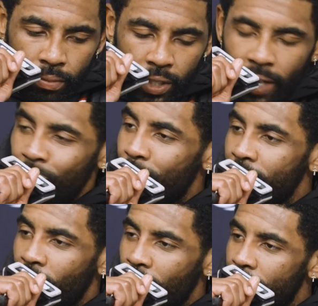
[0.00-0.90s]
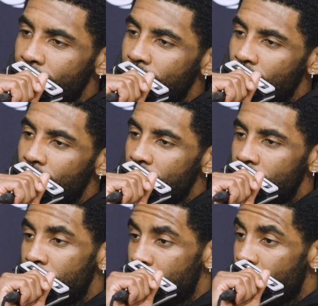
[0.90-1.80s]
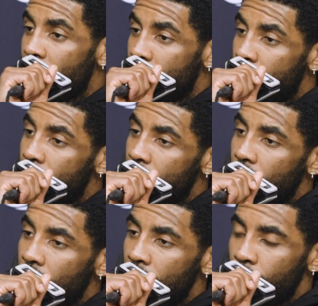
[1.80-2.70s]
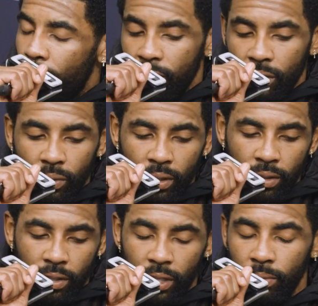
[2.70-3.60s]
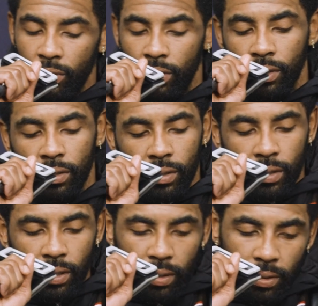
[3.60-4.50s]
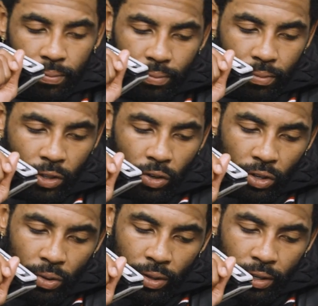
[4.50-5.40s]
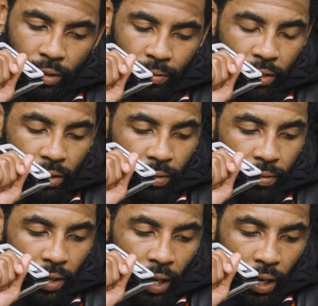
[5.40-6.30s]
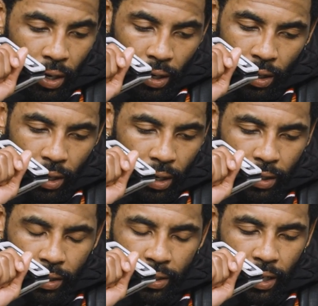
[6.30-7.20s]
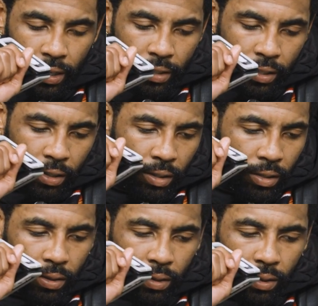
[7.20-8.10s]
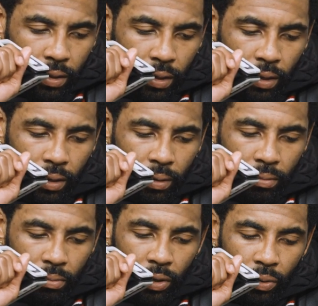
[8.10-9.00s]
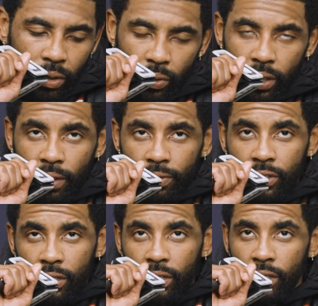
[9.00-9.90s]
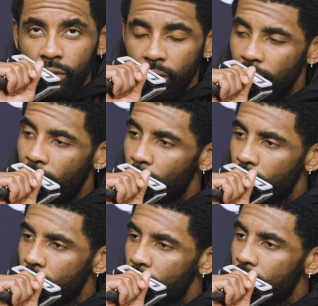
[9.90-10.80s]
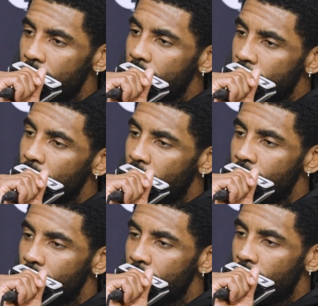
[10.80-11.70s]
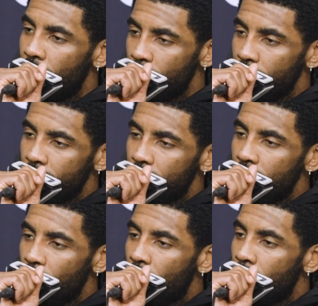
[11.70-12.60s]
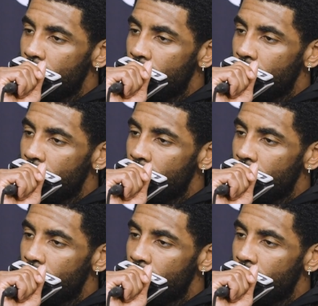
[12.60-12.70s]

Kev's a big target, so it's easy to find him, especially when teams are, you know, throwing their defensive looks at us. But we definitely should get to it a lot more, and we'll see down, you know, as we continue on.